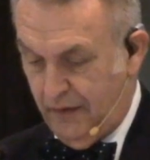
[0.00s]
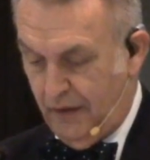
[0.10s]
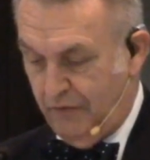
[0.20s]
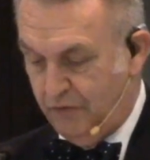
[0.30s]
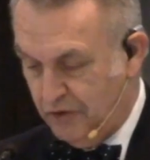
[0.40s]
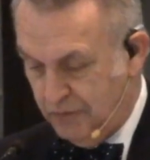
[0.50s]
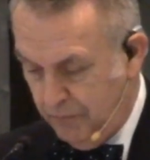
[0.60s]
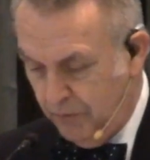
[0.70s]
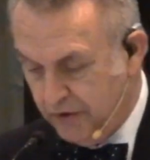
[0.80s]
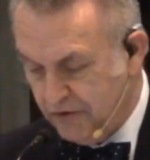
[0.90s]
of
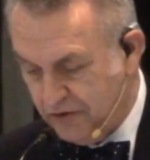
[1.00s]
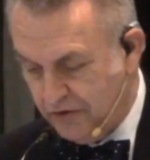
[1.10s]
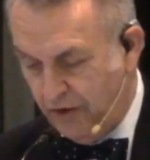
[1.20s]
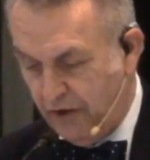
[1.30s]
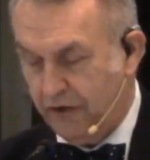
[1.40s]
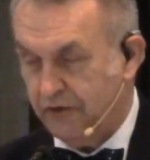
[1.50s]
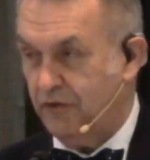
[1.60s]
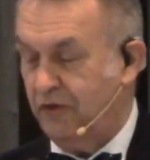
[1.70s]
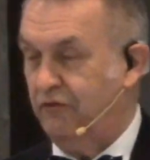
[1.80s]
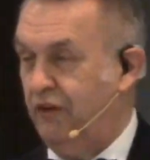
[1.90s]
sports stars
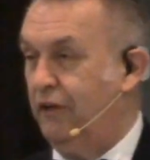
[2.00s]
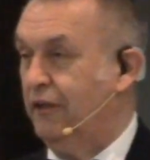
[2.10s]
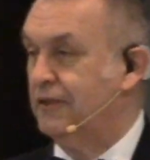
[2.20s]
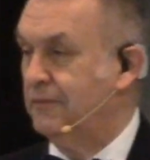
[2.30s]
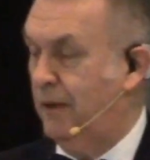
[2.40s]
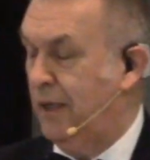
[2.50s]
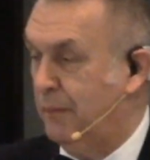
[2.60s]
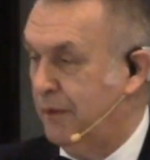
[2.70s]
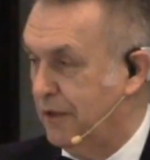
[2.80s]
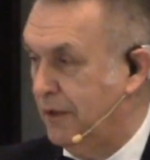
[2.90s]
or various
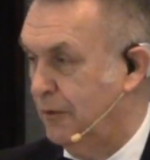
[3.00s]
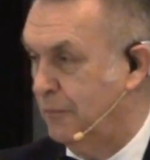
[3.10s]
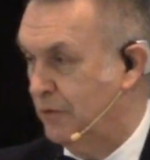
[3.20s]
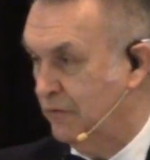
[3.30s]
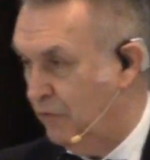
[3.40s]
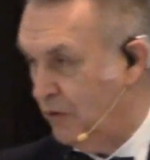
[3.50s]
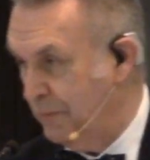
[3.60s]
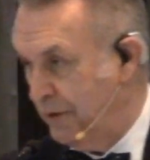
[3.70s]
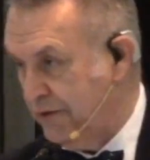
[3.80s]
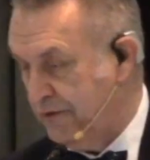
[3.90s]
public
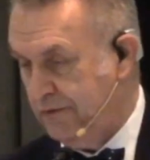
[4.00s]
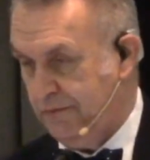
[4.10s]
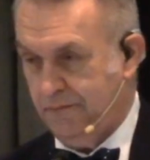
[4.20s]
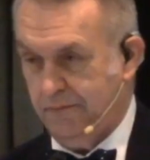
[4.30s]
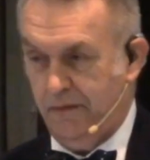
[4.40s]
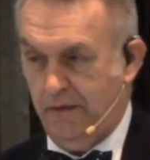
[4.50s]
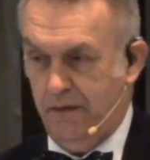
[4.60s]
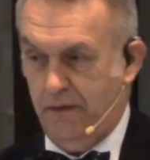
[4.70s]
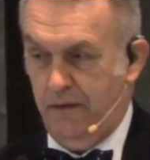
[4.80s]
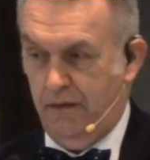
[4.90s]
performers?
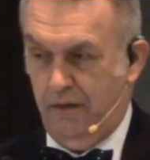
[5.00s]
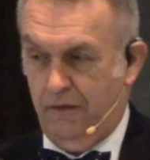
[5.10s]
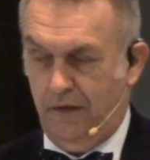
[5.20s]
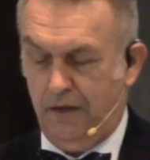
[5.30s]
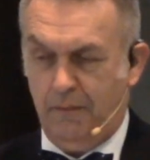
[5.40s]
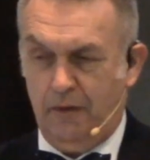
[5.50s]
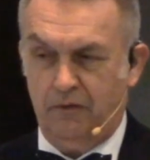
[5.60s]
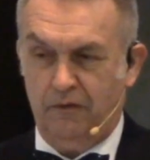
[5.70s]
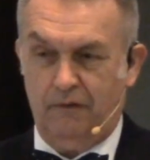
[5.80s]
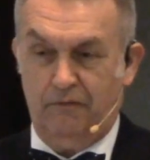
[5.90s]
Think
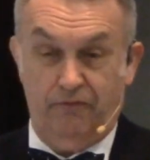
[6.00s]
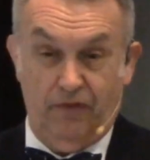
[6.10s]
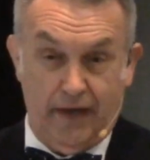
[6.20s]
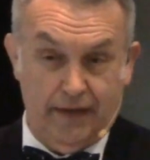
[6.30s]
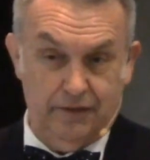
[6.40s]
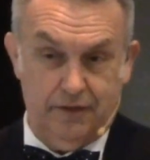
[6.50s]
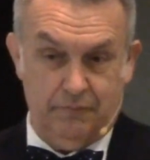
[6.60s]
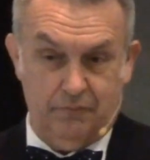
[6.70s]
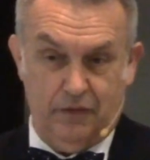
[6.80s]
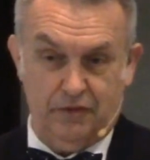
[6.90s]
about the
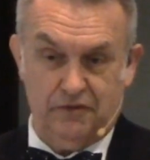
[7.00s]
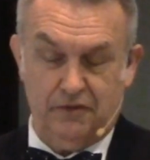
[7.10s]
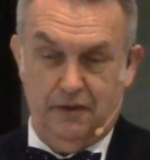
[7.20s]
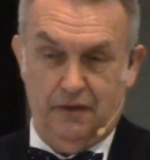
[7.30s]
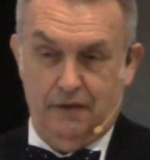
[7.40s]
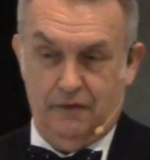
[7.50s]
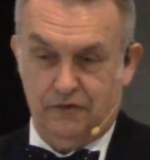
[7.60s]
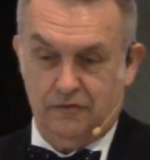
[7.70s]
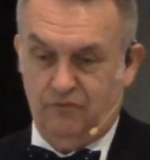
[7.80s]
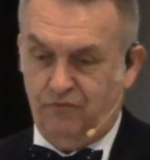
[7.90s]
fandom. There's
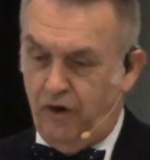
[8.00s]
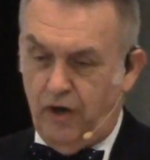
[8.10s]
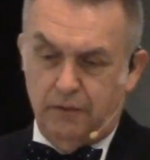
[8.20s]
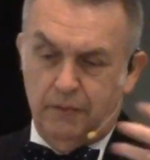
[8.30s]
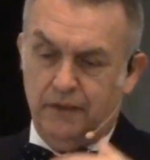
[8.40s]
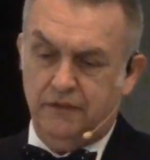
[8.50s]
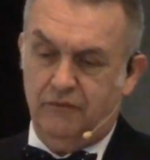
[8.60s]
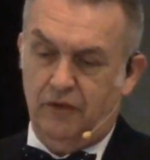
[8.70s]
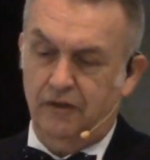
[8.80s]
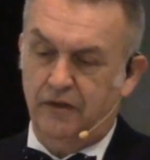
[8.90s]
followings
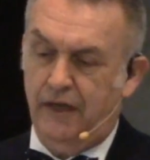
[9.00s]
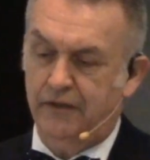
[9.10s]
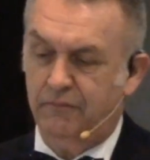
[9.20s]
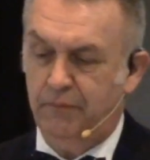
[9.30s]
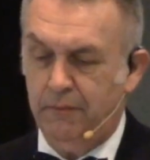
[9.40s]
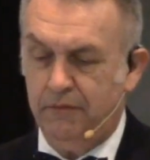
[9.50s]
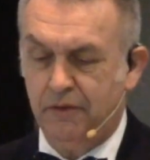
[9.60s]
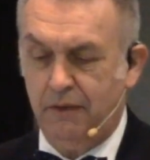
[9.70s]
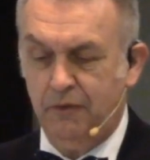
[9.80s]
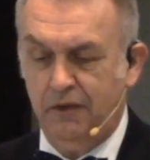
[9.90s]
of all kinds of people.
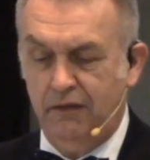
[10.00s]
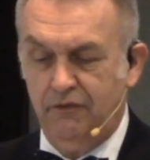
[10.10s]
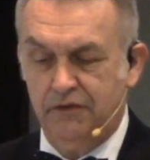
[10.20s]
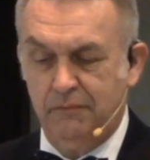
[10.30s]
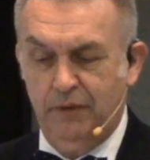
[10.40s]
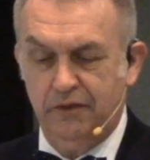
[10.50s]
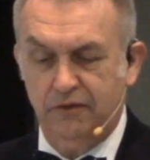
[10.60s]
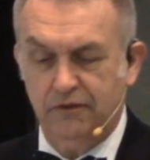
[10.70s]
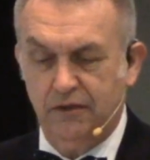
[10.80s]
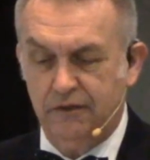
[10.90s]
So I'm going to give you some
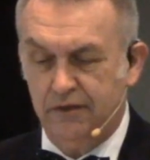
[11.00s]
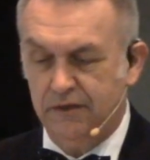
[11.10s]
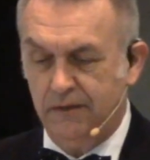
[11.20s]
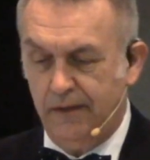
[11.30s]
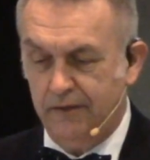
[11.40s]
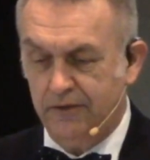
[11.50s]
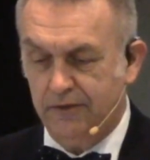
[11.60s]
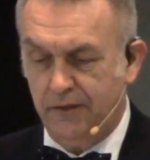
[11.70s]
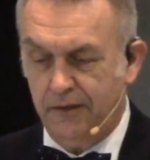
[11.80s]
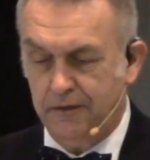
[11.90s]
pictures here just to
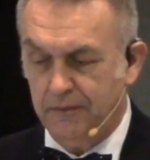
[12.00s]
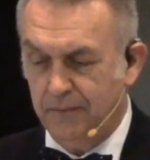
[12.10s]
illustrate.